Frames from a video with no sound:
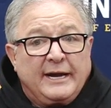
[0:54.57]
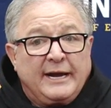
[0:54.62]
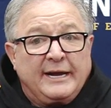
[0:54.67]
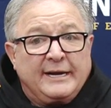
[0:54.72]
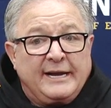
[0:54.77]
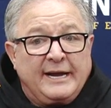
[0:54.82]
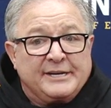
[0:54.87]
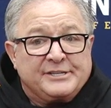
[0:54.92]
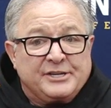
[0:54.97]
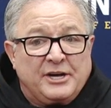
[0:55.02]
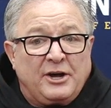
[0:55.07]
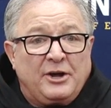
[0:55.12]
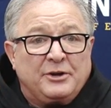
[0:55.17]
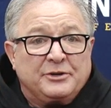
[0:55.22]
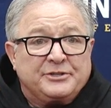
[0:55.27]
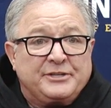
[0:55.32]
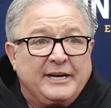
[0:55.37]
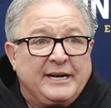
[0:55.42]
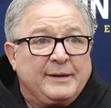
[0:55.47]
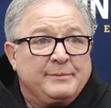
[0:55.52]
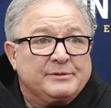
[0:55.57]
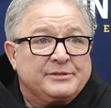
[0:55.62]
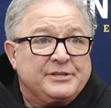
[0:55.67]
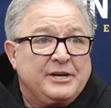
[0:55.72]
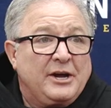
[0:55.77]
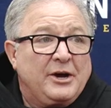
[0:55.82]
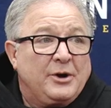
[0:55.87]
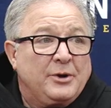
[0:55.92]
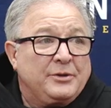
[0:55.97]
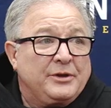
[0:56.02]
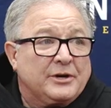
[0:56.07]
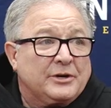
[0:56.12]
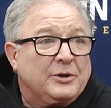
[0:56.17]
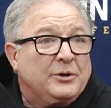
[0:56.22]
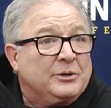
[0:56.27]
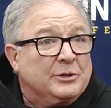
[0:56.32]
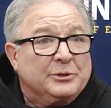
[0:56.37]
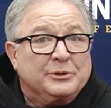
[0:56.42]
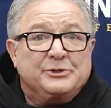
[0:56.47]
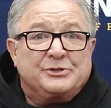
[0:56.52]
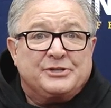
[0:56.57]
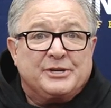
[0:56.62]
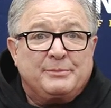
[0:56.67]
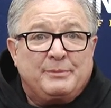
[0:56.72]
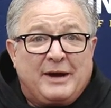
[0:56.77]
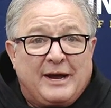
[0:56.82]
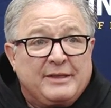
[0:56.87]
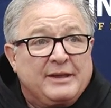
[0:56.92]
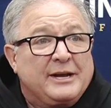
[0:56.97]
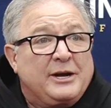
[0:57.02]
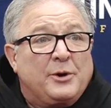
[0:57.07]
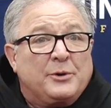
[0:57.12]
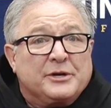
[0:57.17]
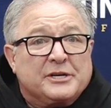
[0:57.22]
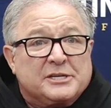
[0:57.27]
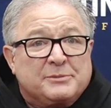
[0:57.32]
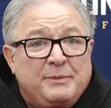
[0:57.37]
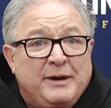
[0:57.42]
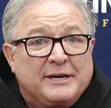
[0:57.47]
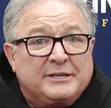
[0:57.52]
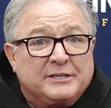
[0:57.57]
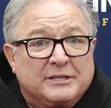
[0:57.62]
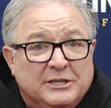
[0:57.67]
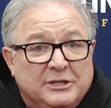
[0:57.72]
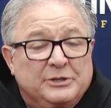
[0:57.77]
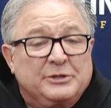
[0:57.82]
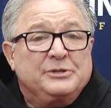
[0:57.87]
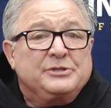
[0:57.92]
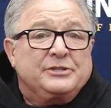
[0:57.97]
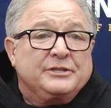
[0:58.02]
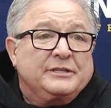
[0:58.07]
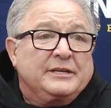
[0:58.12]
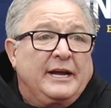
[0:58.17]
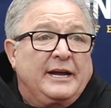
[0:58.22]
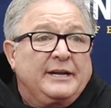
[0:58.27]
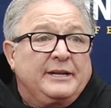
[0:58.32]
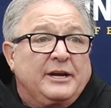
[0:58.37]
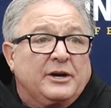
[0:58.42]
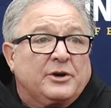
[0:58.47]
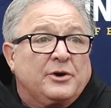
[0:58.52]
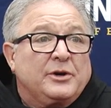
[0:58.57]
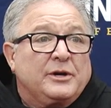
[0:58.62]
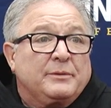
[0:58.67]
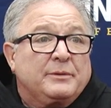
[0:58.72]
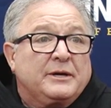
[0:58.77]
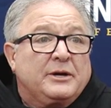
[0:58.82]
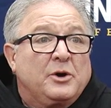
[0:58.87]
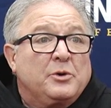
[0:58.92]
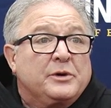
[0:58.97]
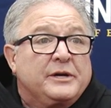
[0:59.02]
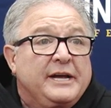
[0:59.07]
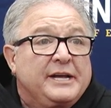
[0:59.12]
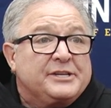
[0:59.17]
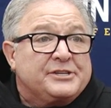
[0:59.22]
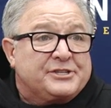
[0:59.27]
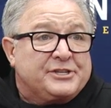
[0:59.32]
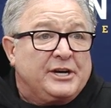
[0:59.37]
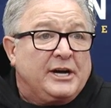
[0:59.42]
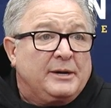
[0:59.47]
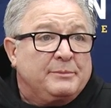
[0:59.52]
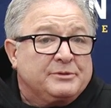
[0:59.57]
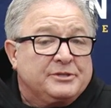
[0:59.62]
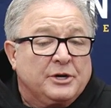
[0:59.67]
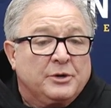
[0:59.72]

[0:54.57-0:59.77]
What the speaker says: And as all teams know, they're going to lose somebody they don't expect to lose, and they're going to go get some.